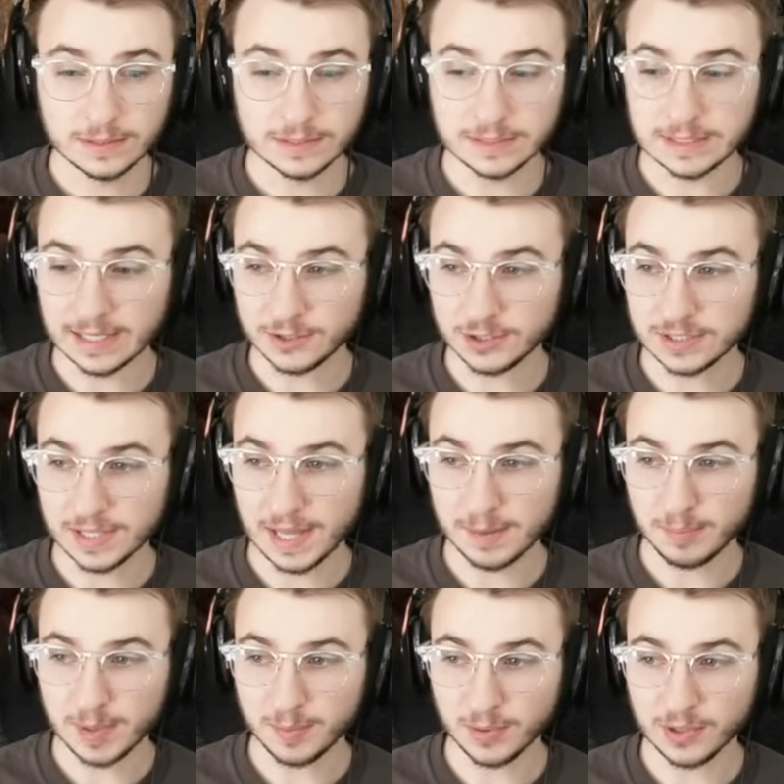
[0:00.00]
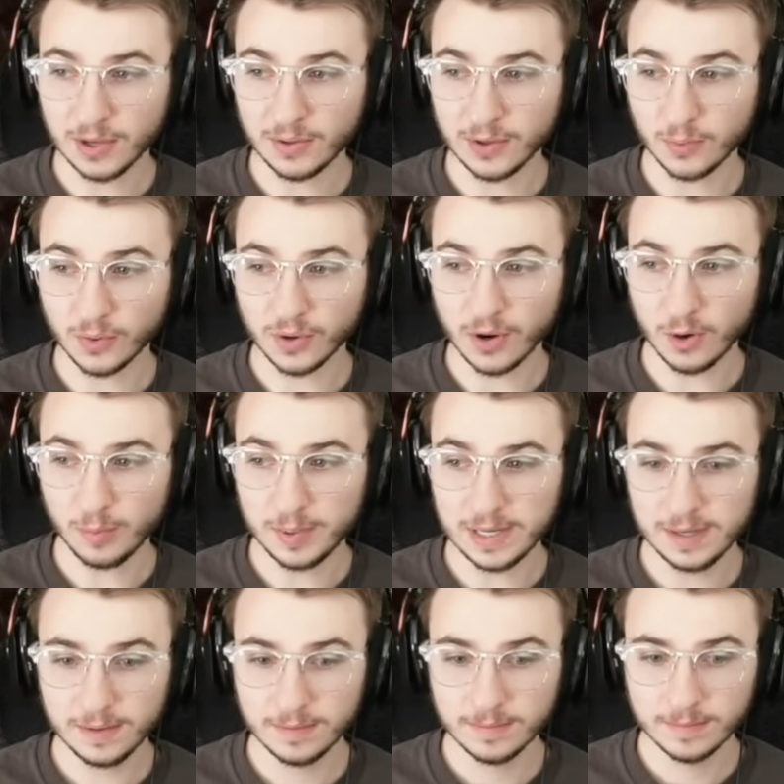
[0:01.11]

Does that just let people know that we're open?